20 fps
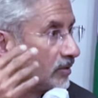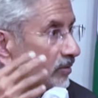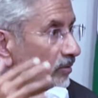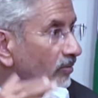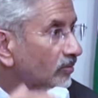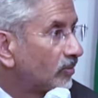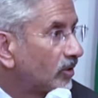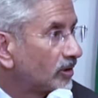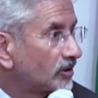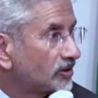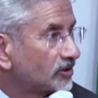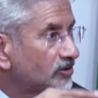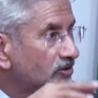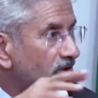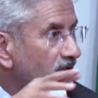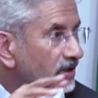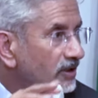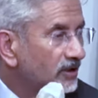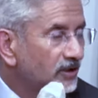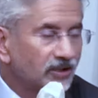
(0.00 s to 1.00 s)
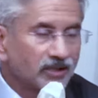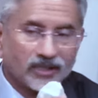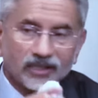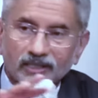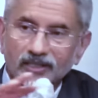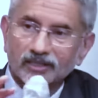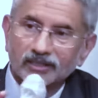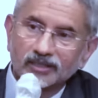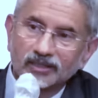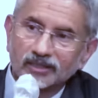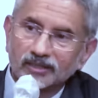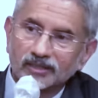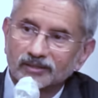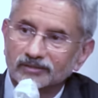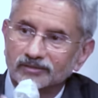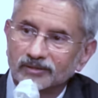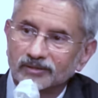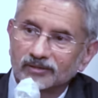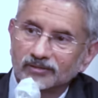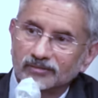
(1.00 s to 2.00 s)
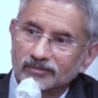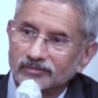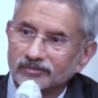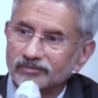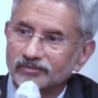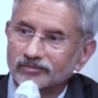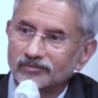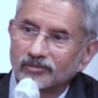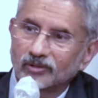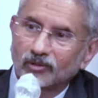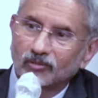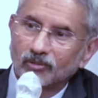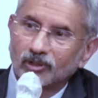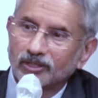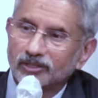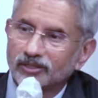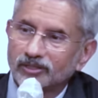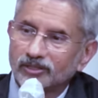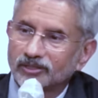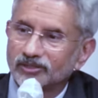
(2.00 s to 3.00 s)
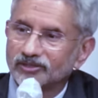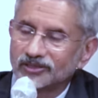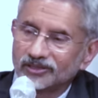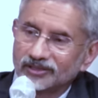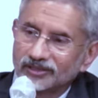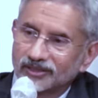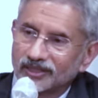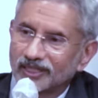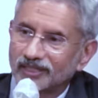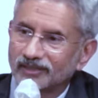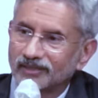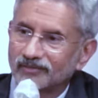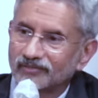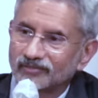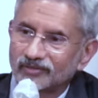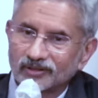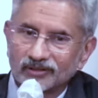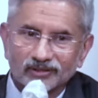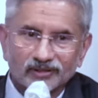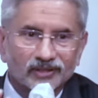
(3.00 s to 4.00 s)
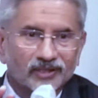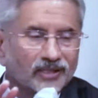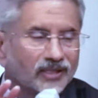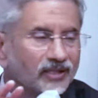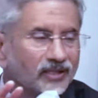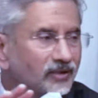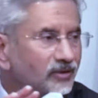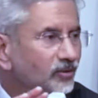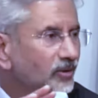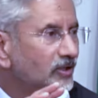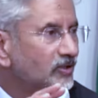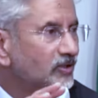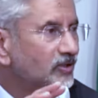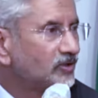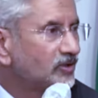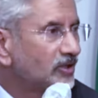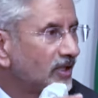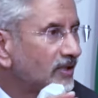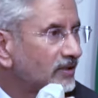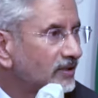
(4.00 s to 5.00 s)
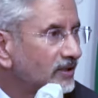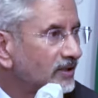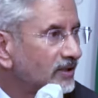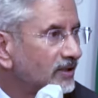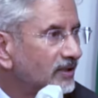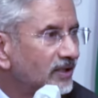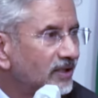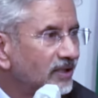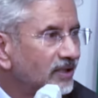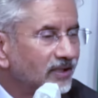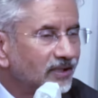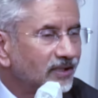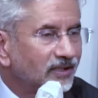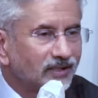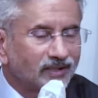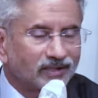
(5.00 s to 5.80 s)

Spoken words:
You know, what is the... what is the kind of, you can say, like the